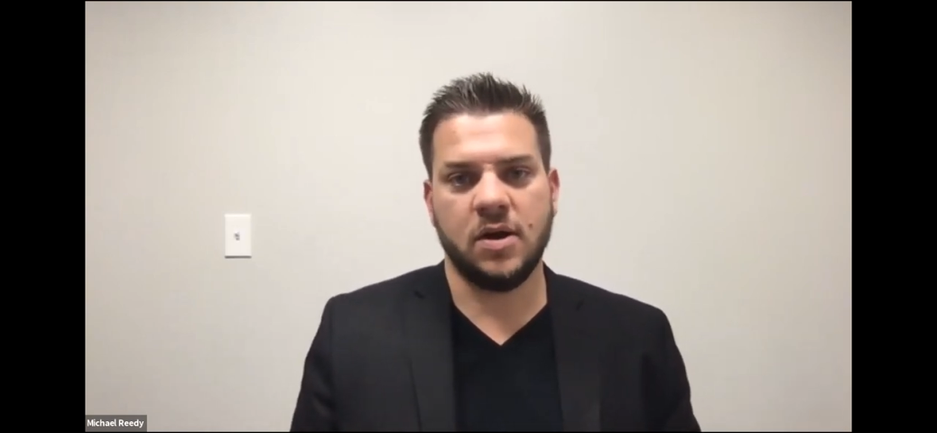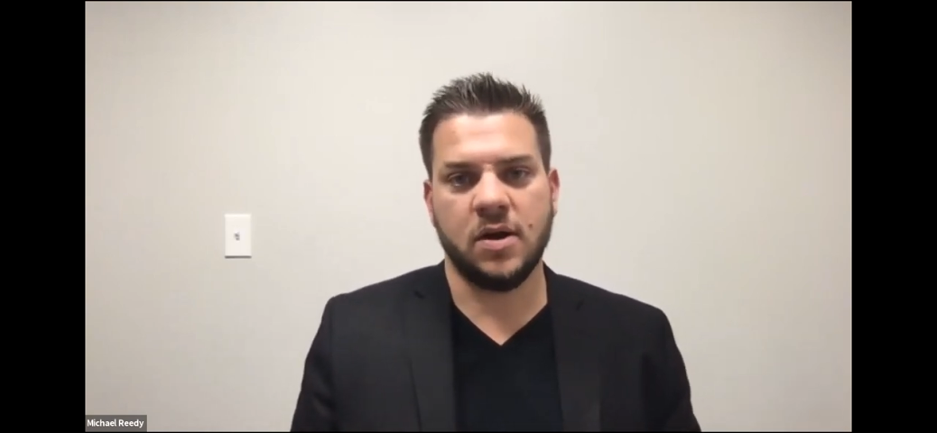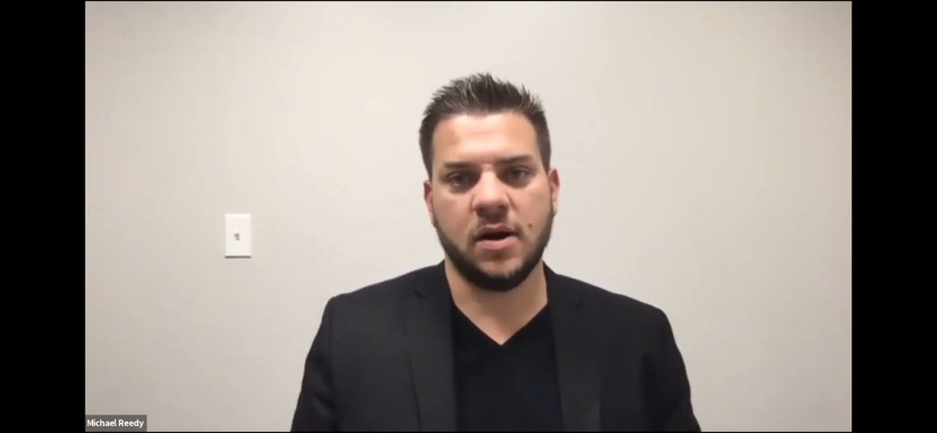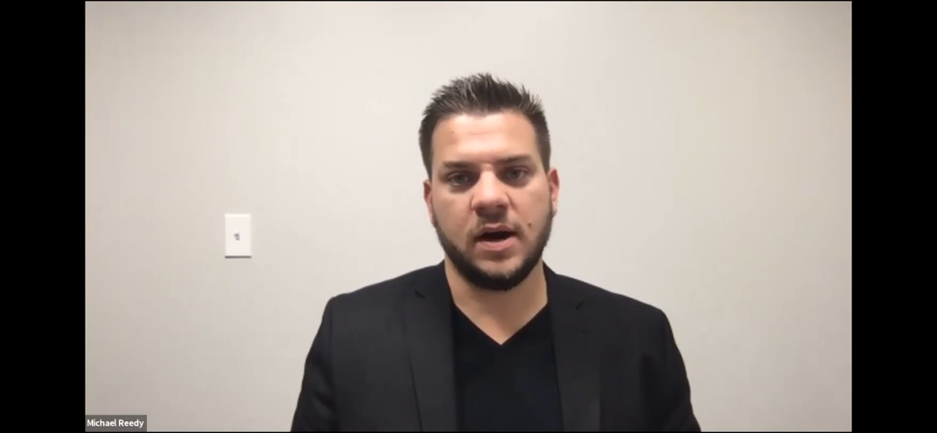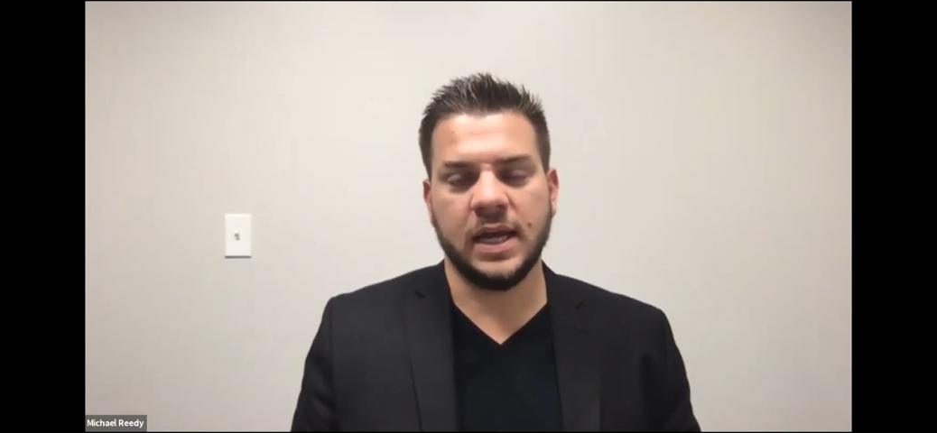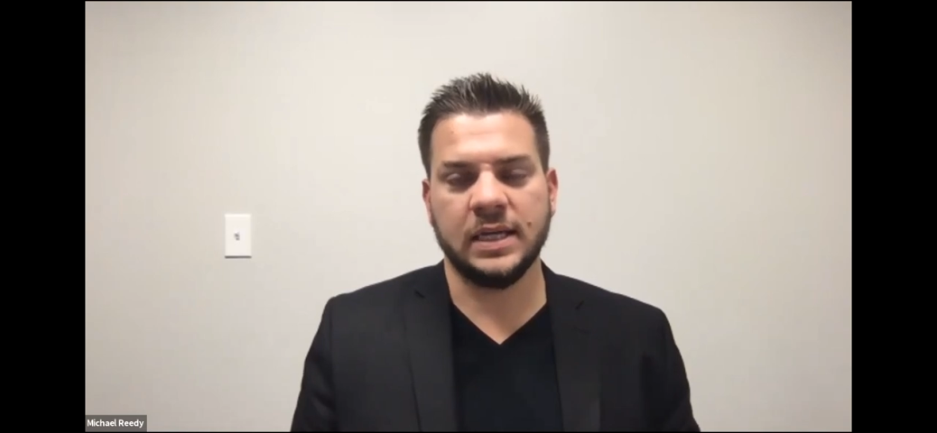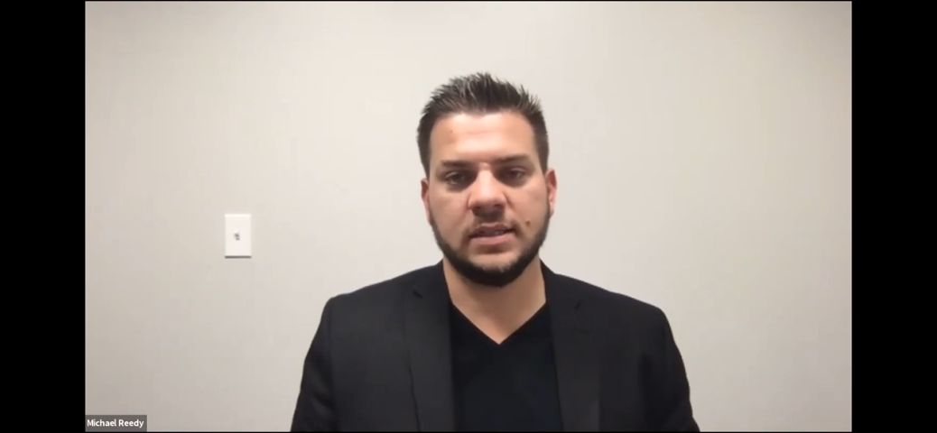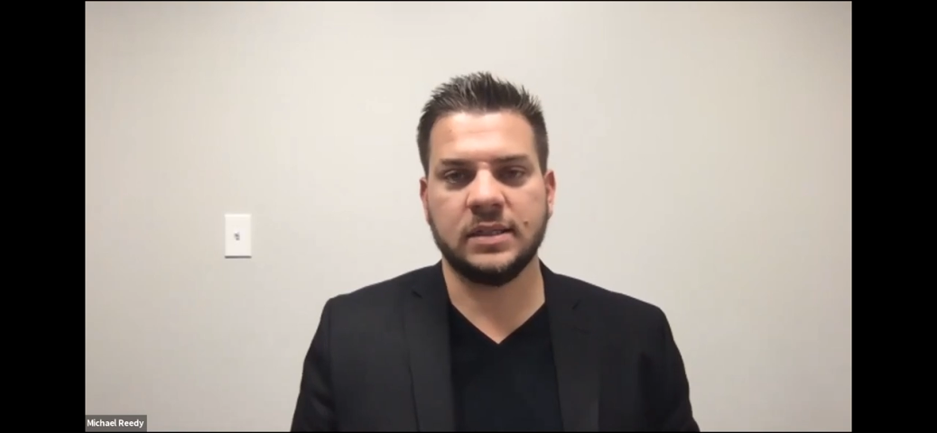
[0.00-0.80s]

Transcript: are in